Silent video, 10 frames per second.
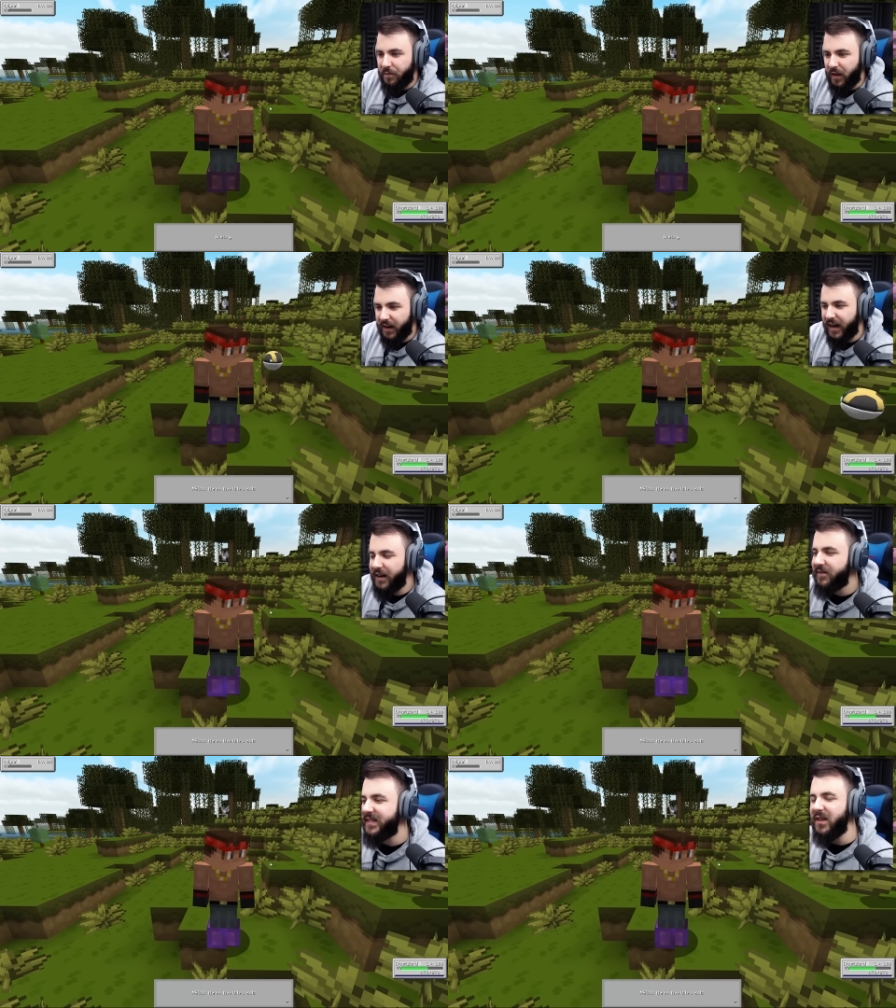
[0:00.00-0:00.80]
I can't
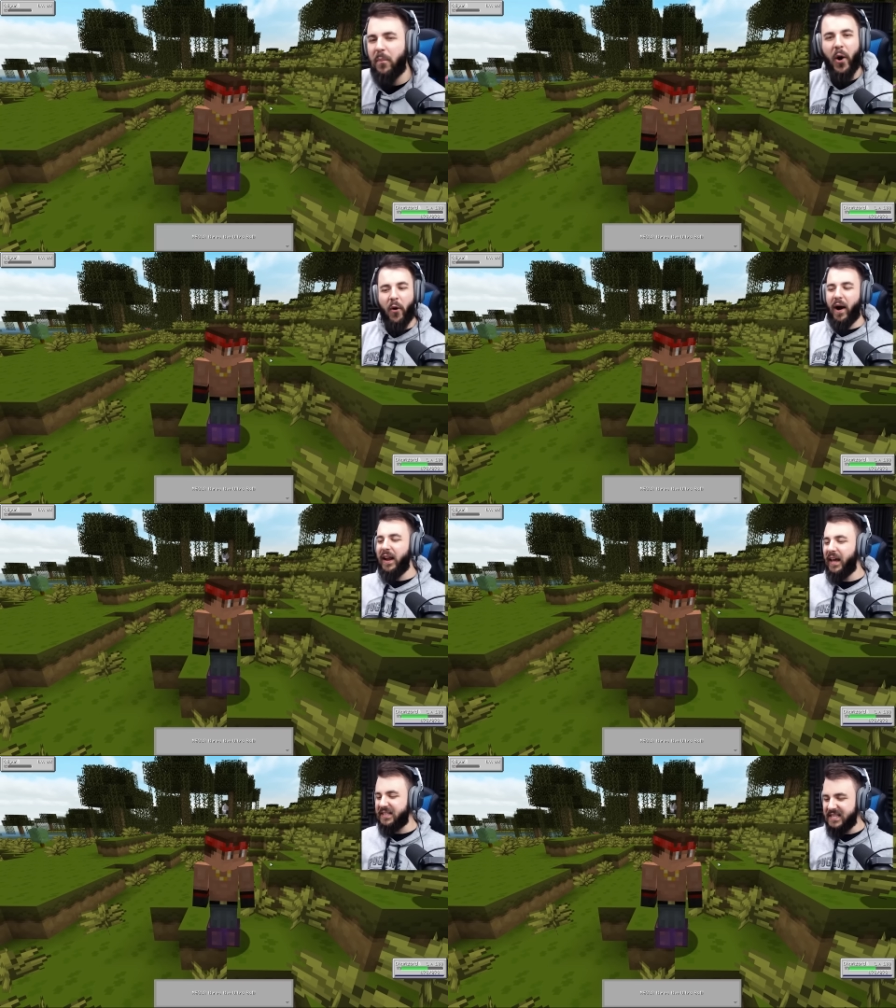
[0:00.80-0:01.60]
even see the ball. I
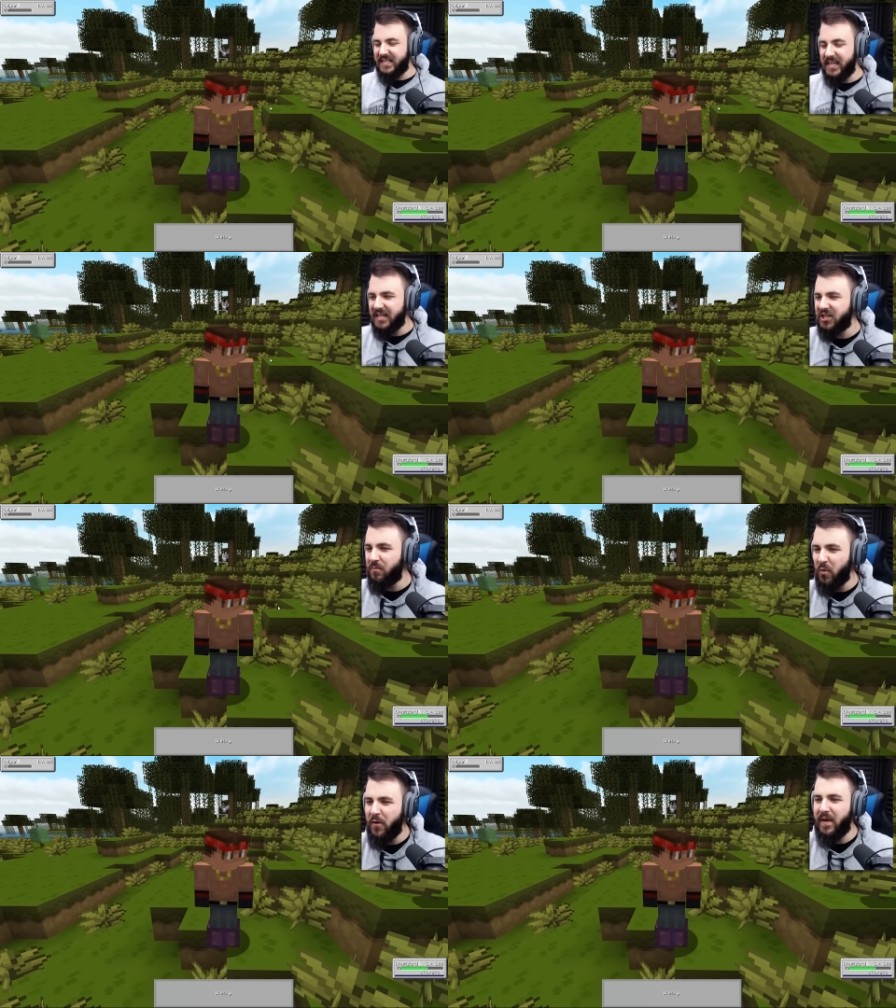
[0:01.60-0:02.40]
like to see it
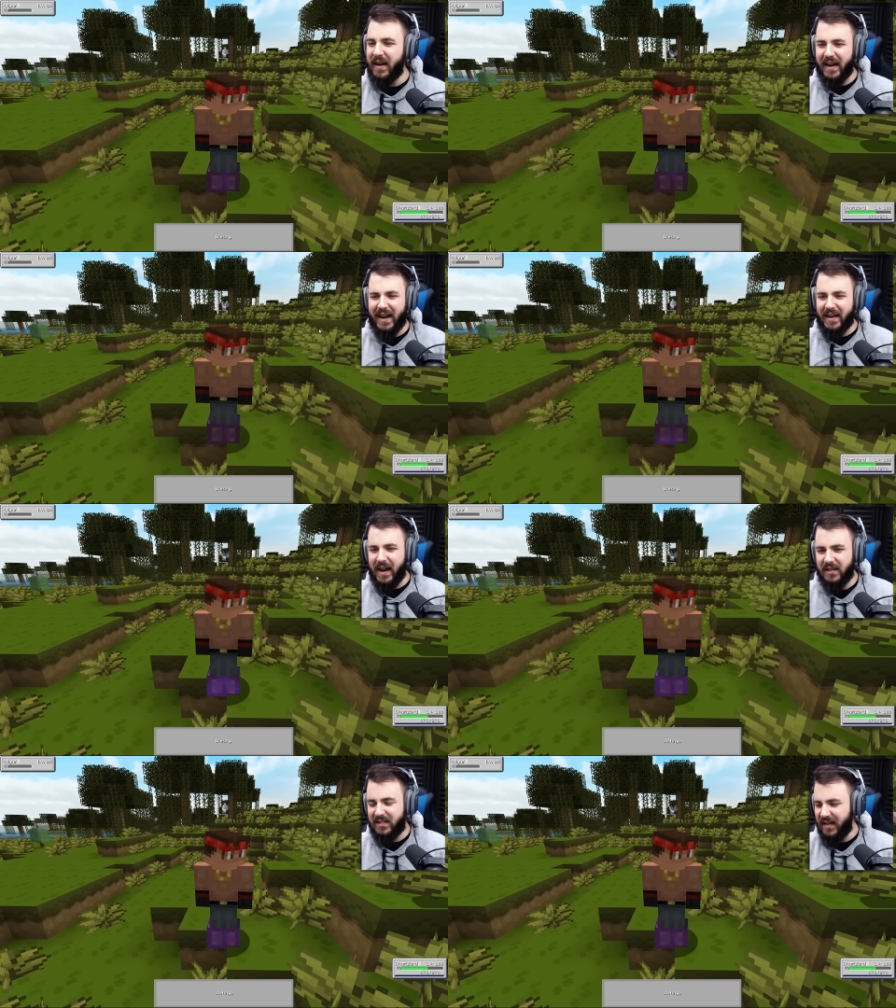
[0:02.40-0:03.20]
moving and I
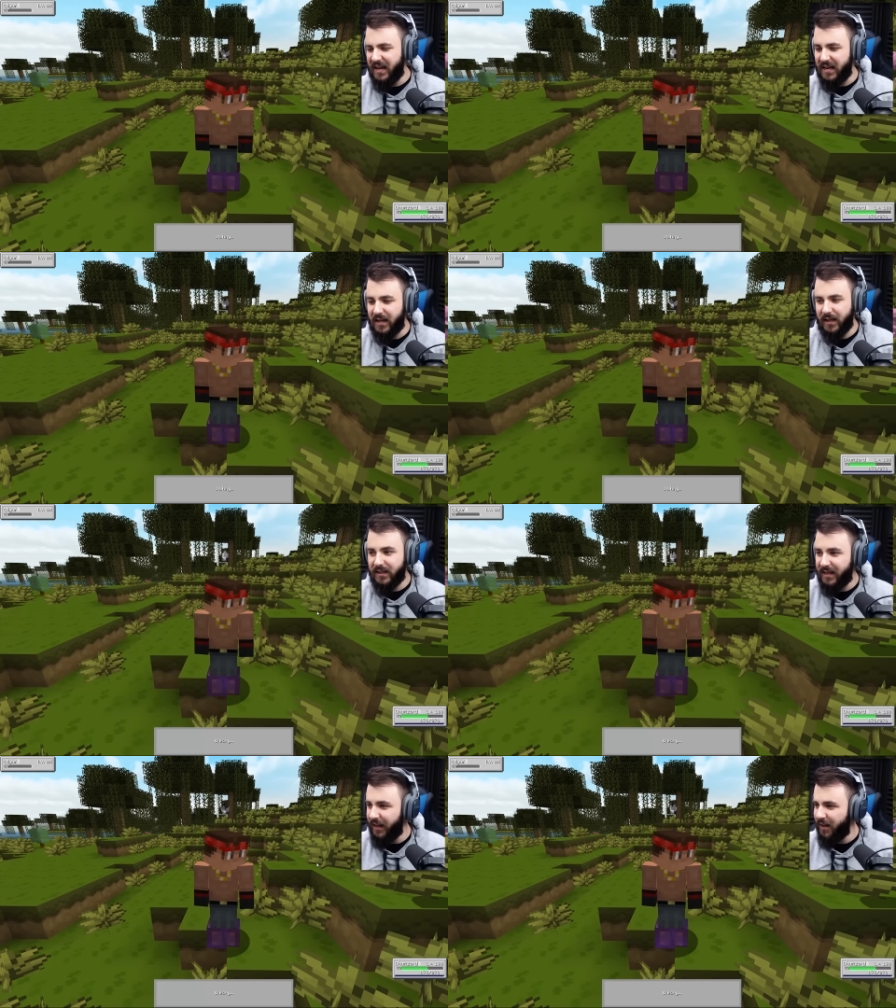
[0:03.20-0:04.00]
can't see it. It's
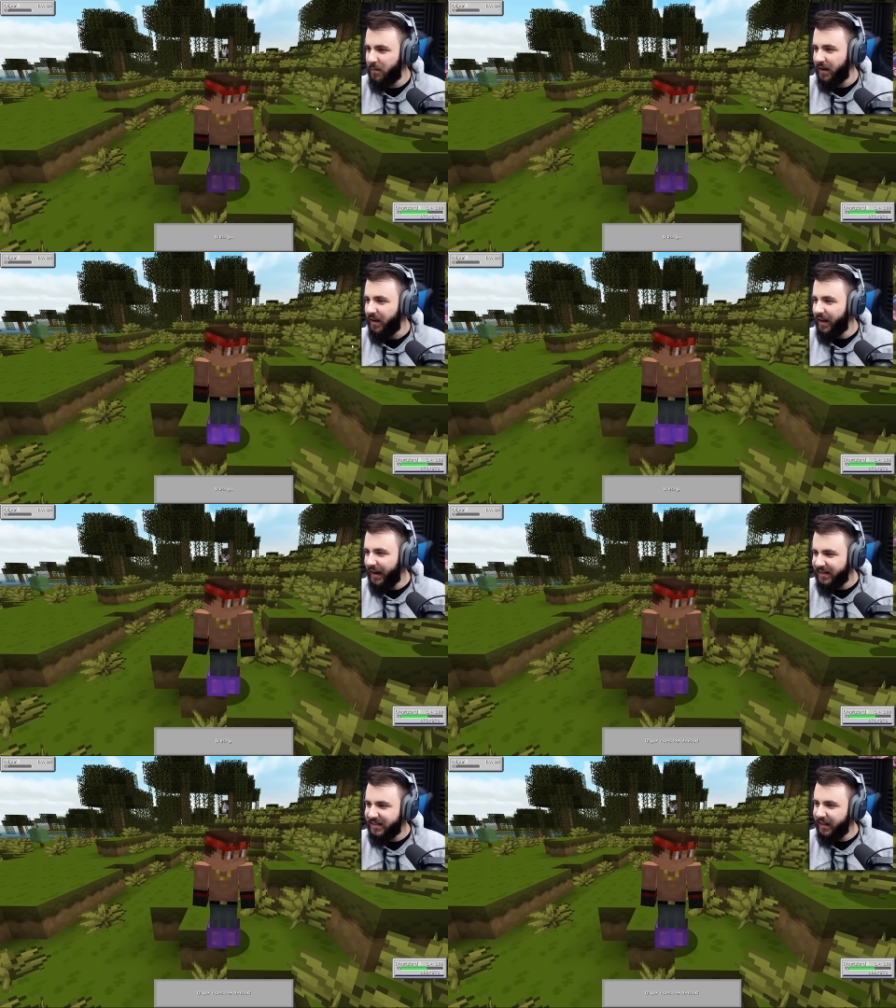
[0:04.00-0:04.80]
killing me.
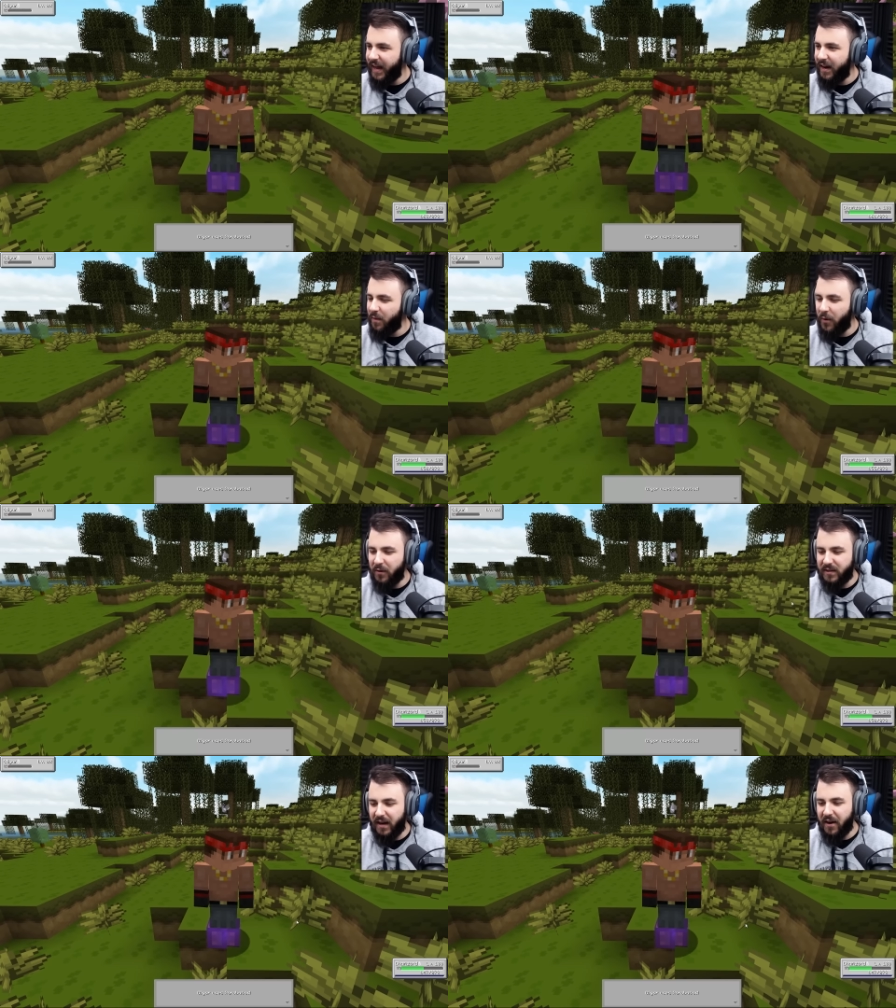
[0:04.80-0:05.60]
He's still out of the ball,
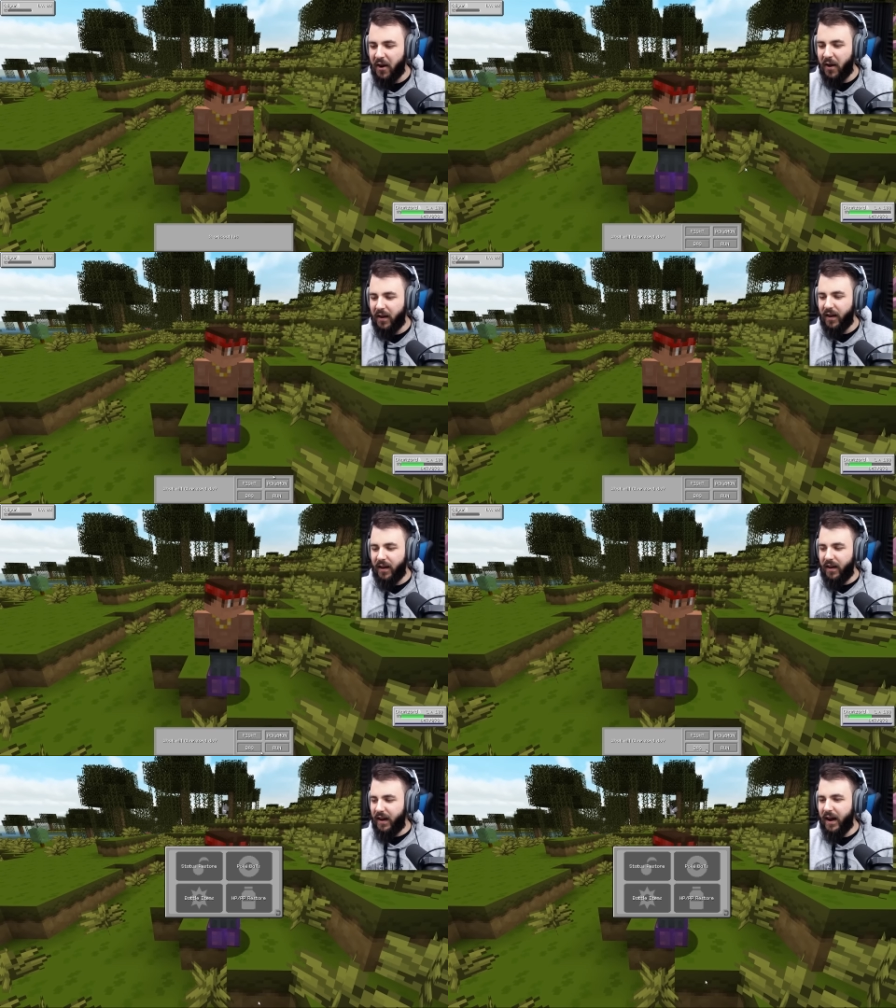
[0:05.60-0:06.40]
so I don't know
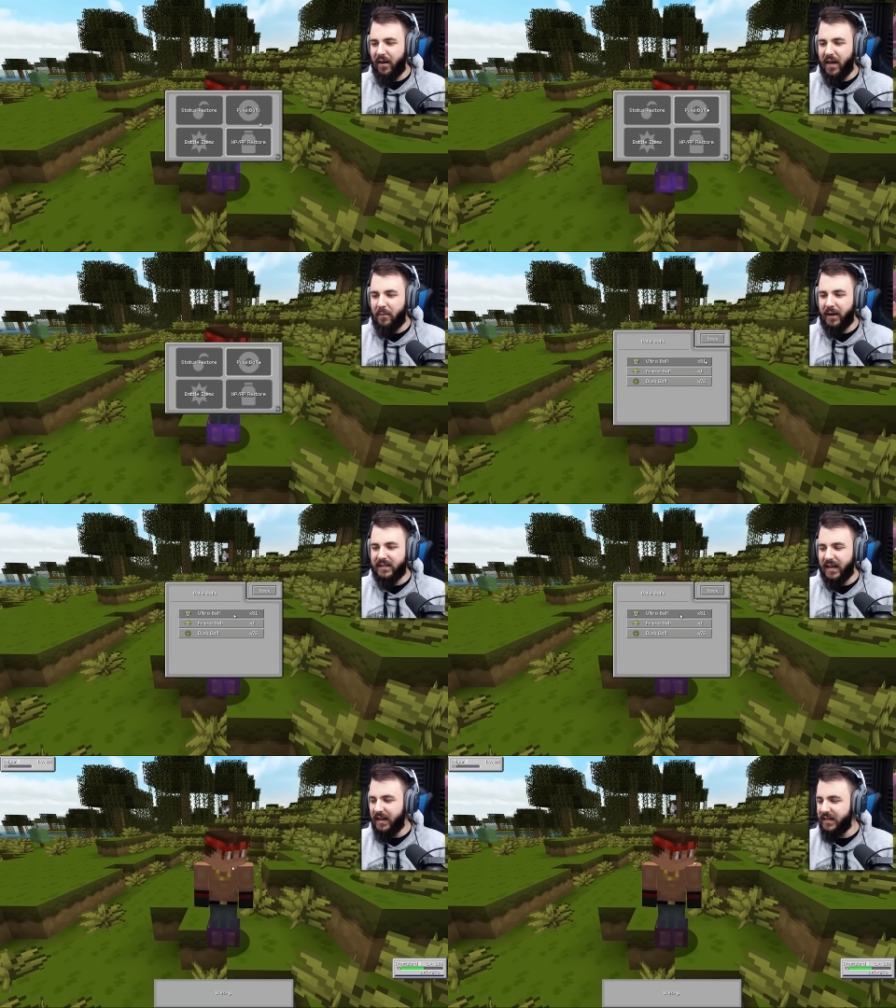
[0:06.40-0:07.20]
how that makes
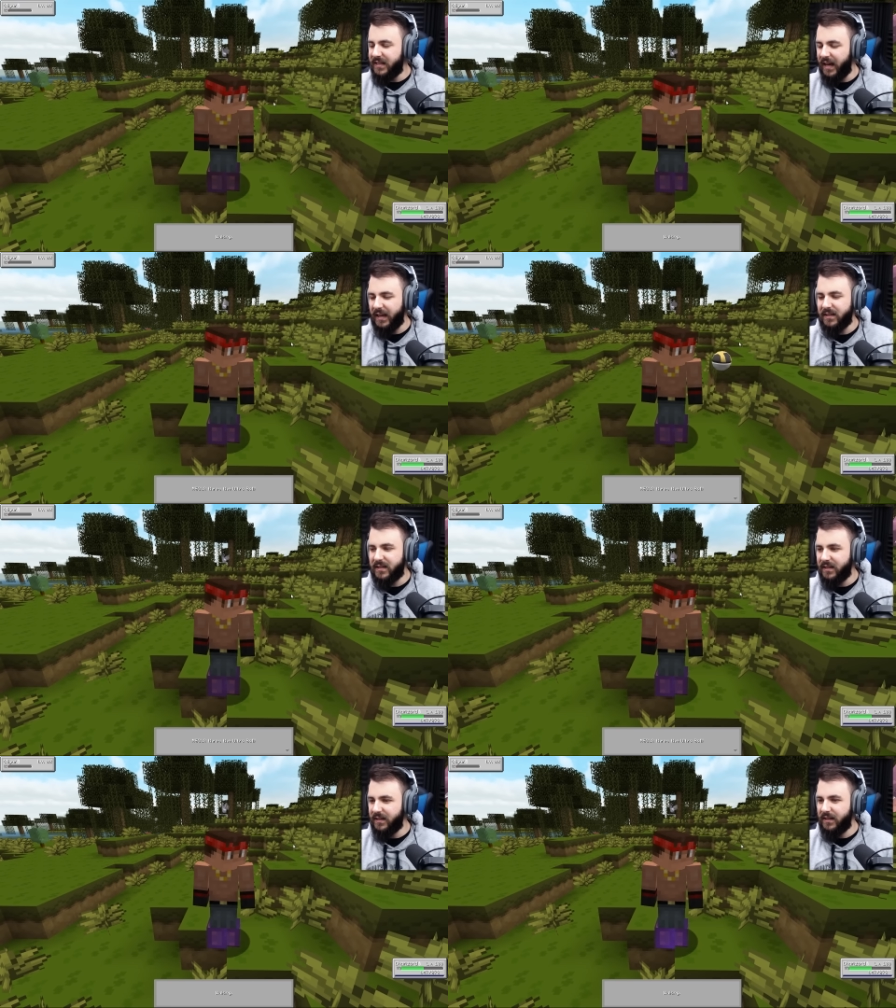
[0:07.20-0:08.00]
any sense.